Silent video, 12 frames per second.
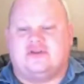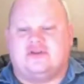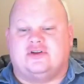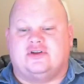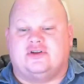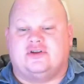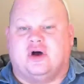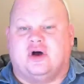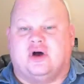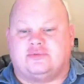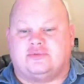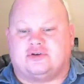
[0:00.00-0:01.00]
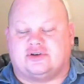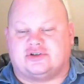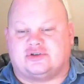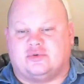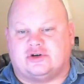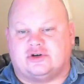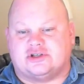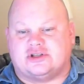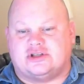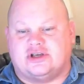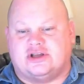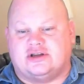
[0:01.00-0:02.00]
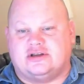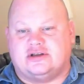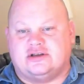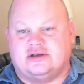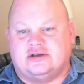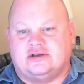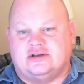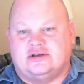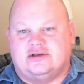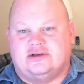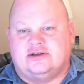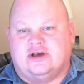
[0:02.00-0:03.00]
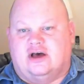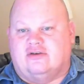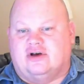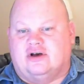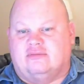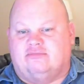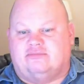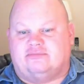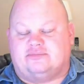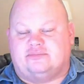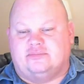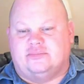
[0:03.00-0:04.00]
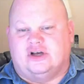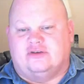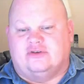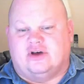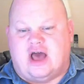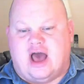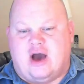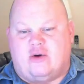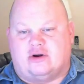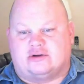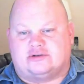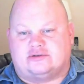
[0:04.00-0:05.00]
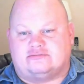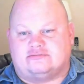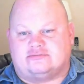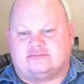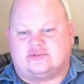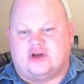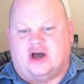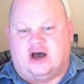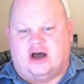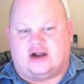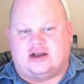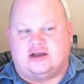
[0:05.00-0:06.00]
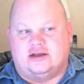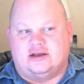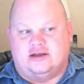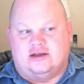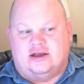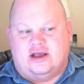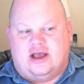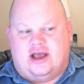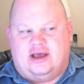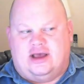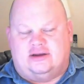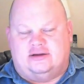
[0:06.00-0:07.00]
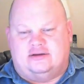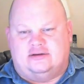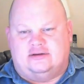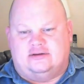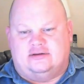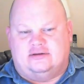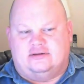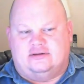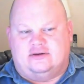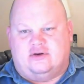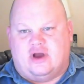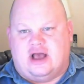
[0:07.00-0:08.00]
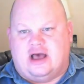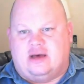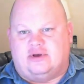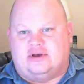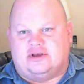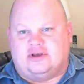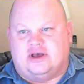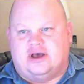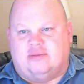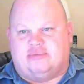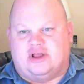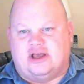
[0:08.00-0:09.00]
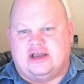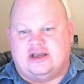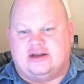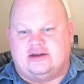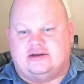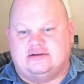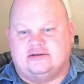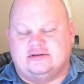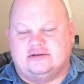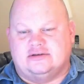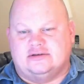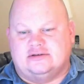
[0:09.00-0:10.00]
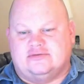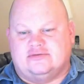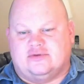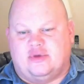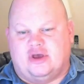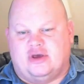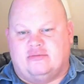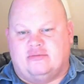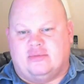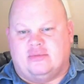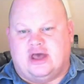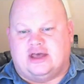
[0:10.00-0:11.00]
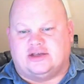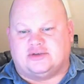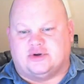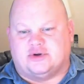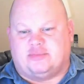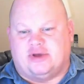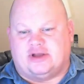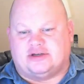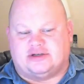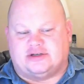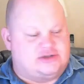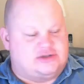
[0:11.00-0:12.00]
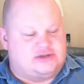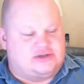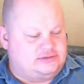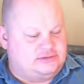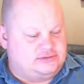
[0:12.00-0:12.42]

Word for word: that you can walk up to Chris Schwarz at the end of a of an hour talk and grab a plane from him at his workbench and start